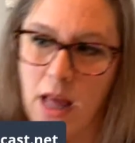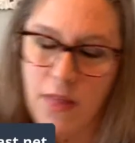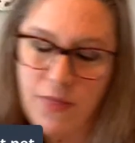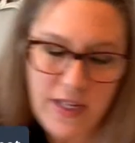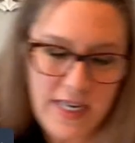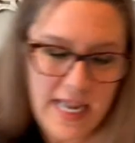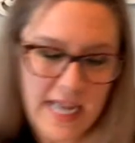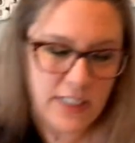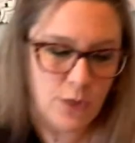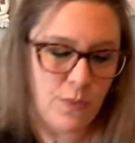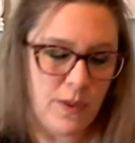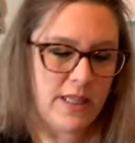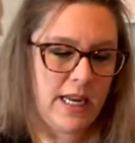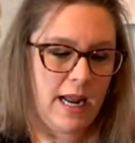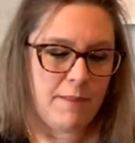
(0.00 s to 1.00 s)
The next
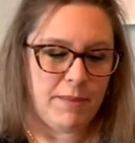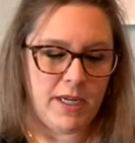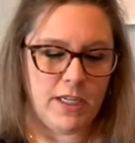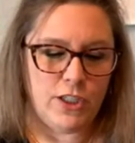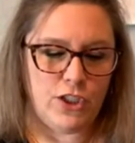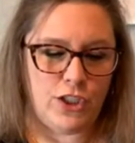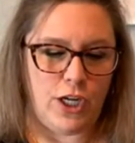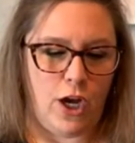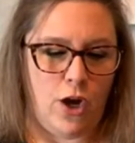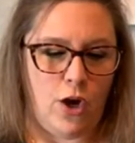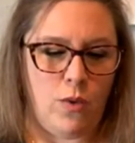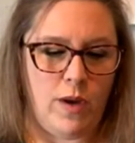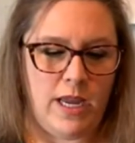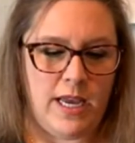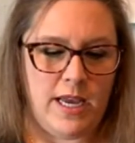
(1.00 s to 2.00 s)
one that I'm going to
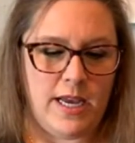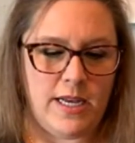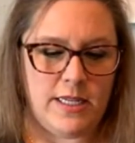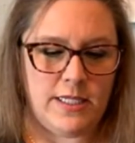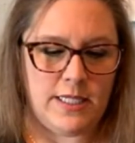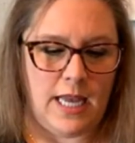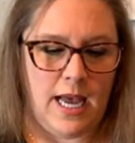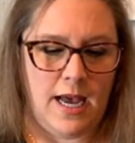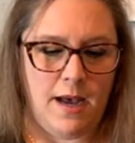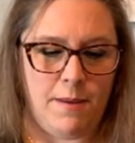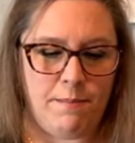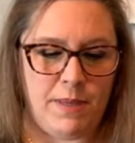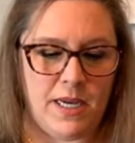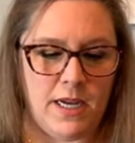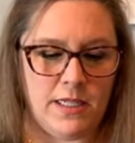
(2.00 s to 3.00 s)
show is um,
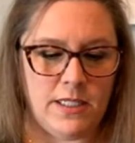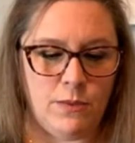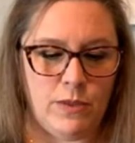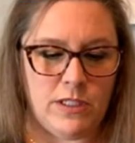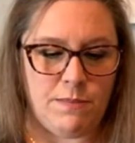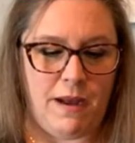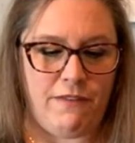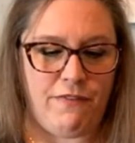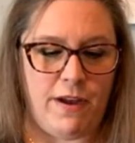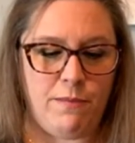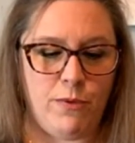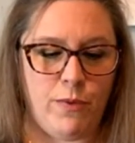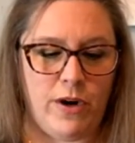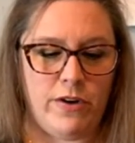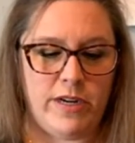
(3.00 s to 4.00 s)
because it was my
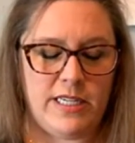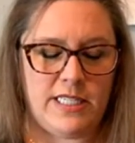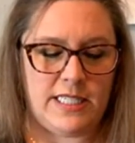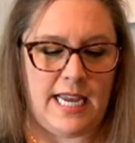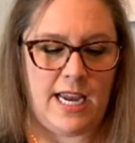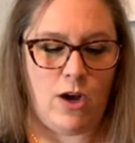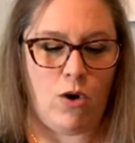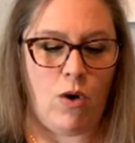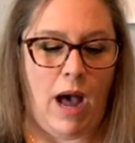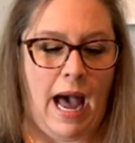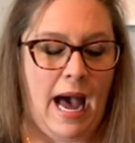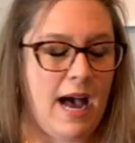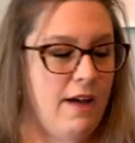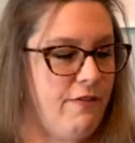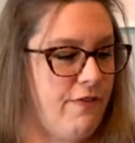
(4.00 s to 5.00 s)
February sale.
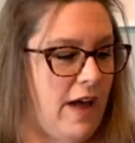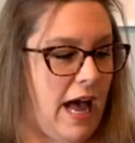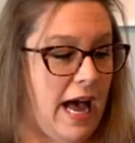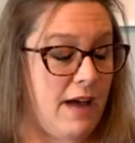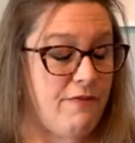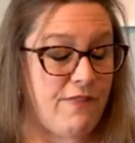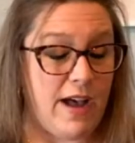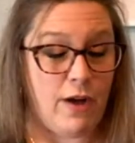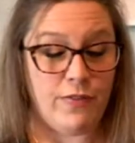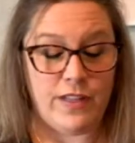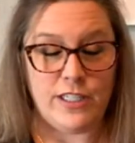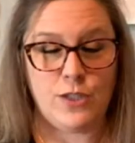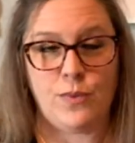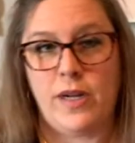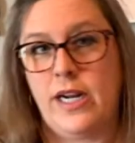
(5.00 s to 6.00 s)
I I found
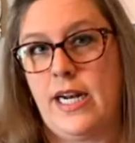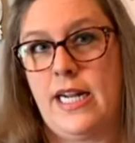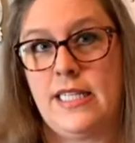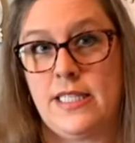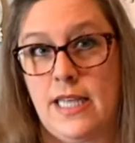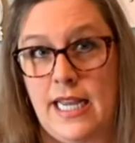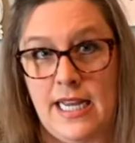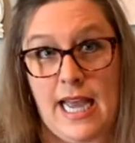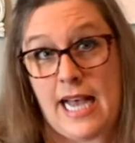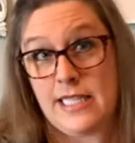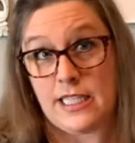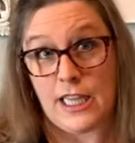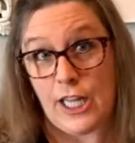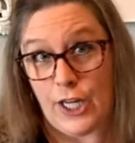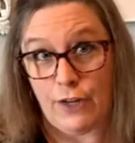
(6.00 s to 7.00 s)
this one and it's it
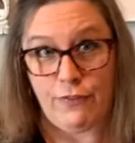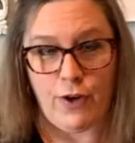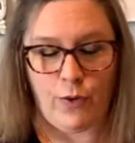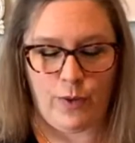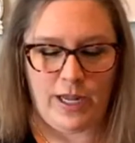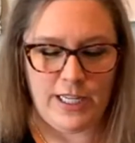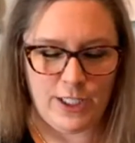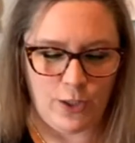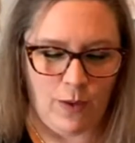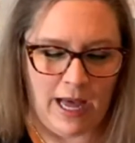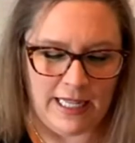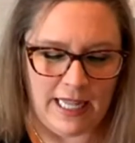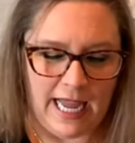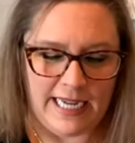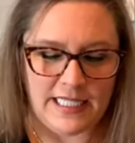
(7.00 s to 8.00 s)
has love on it, so I
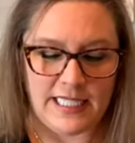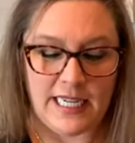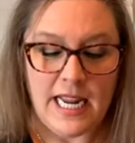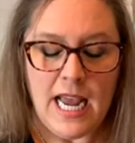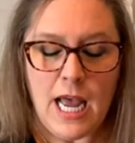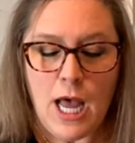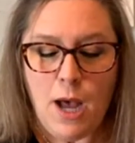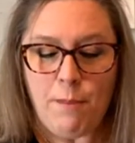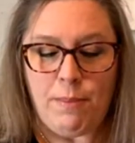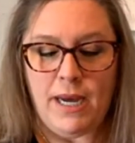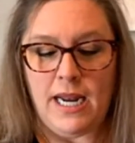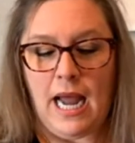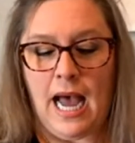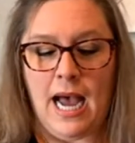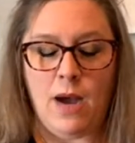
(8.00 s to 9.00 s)
liked it.
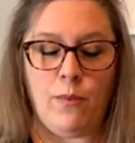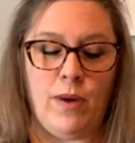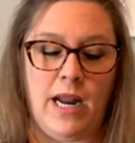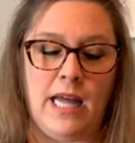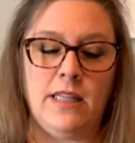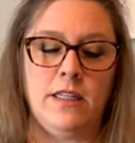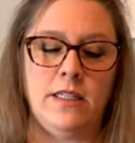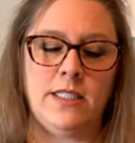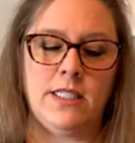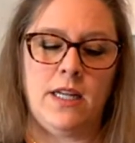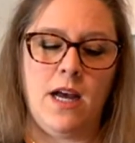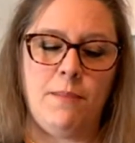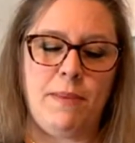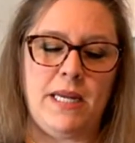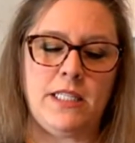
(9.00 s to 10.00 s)
But I, when I looked it
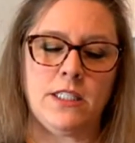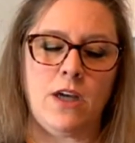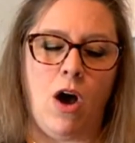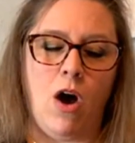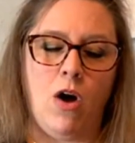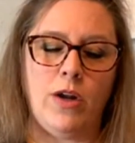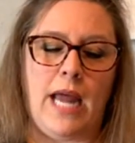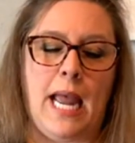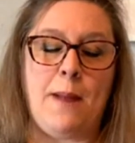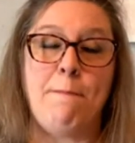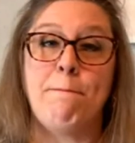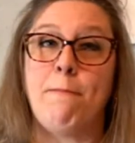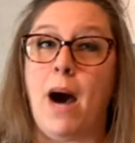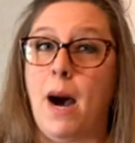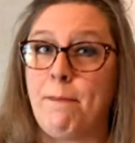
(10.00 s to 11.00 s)
up, it's called a
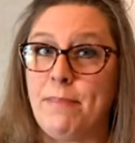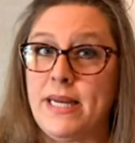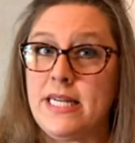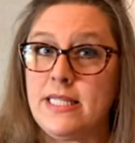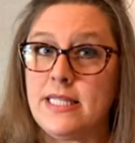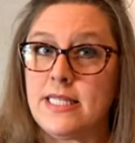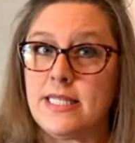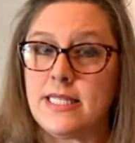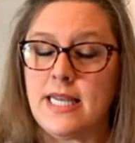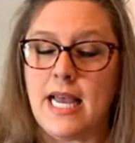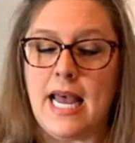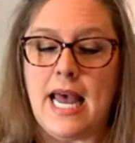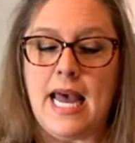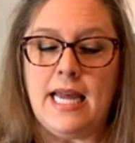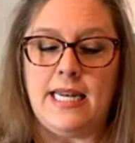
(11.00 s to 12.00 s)
moppets.
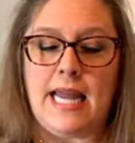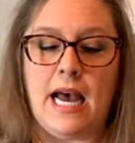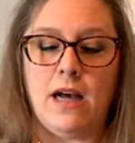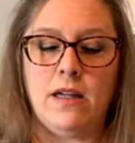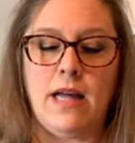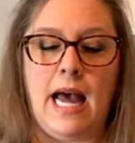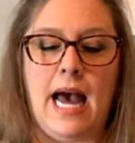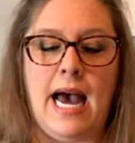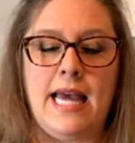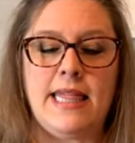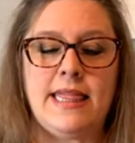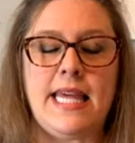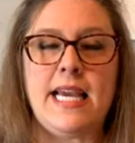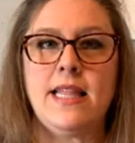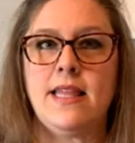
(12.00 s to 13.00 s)
Now I
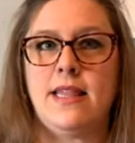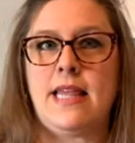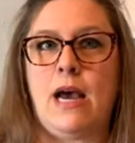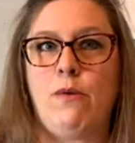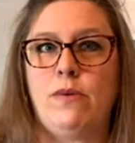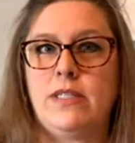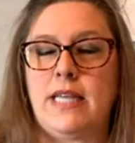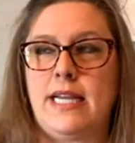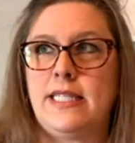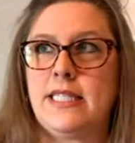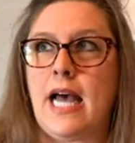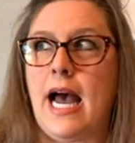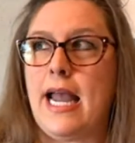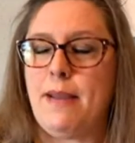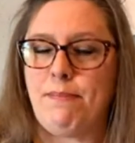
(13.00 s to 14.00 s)
think that that was a
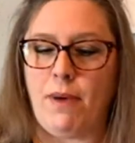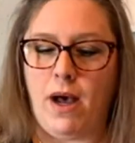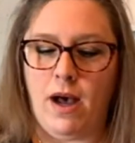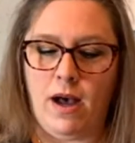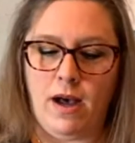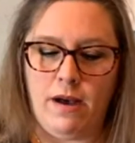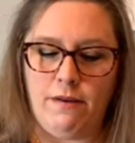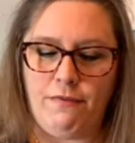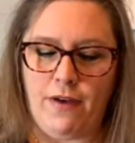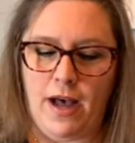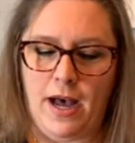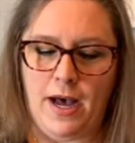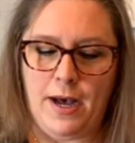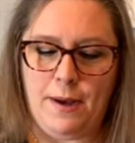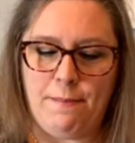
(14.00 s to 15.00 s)
type of
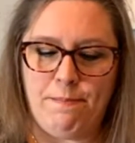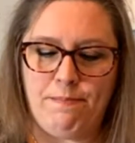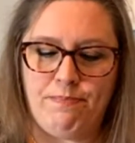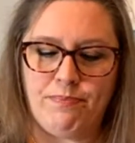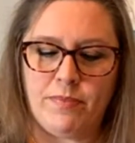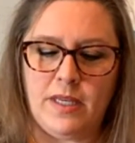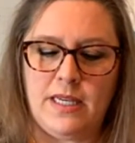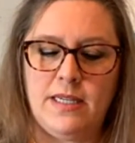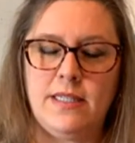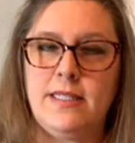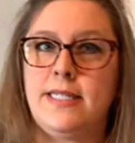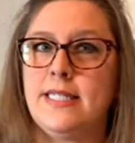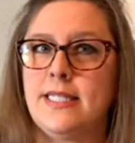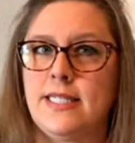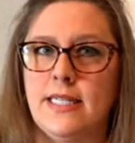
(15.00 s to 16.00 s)
um,
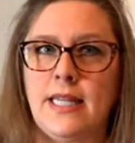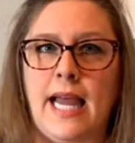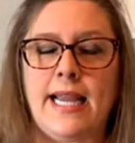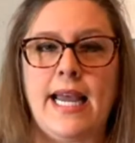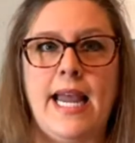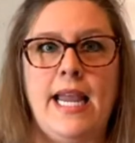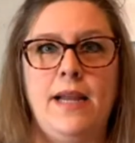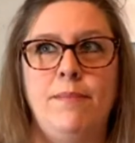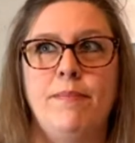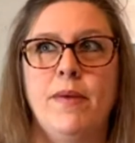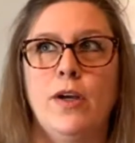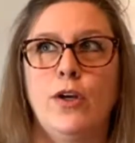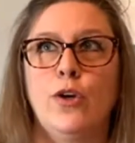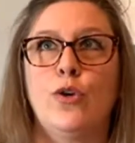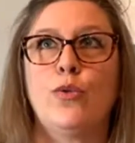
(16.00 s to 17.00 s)
just like a
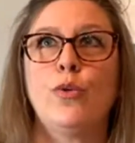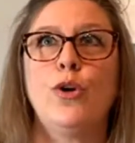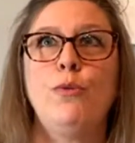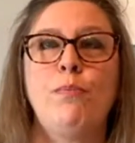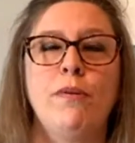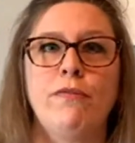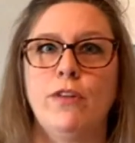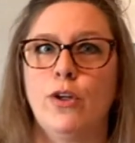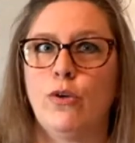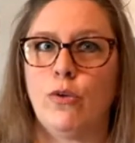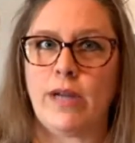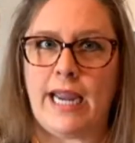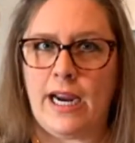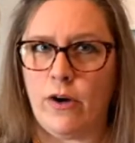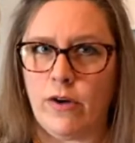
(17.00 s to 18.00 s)
group of little
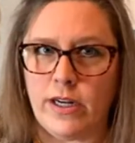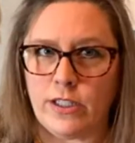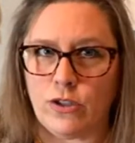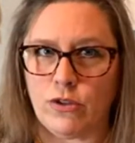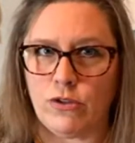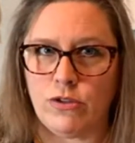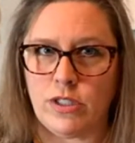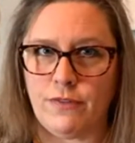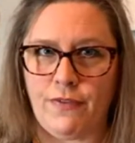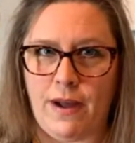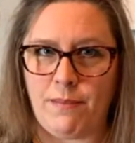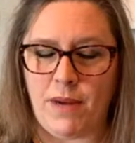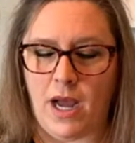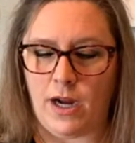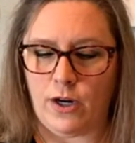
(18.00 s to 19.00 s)
characters, if
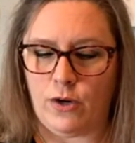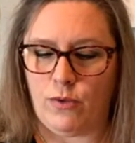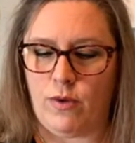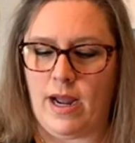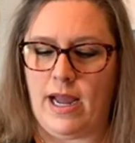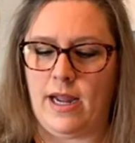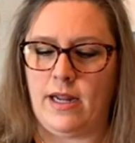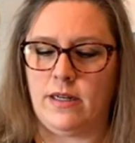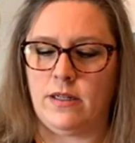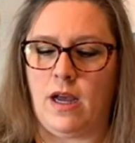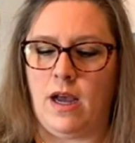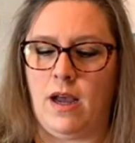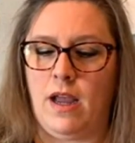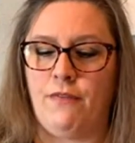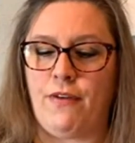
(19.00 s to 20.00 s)
I'm not correct,
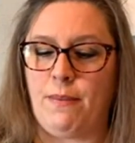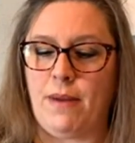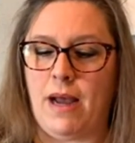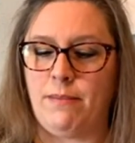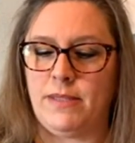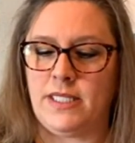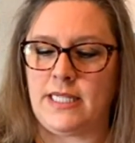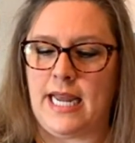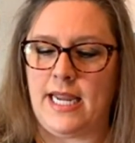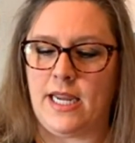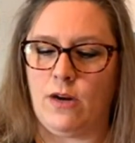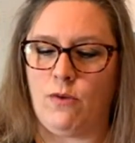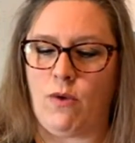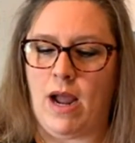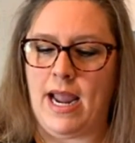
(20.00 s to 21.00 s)
uh, if I'm not
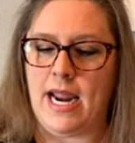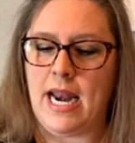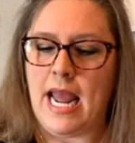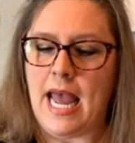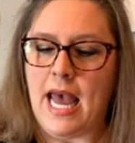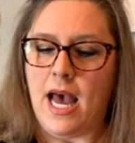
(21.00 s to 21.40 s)
mistaken, right?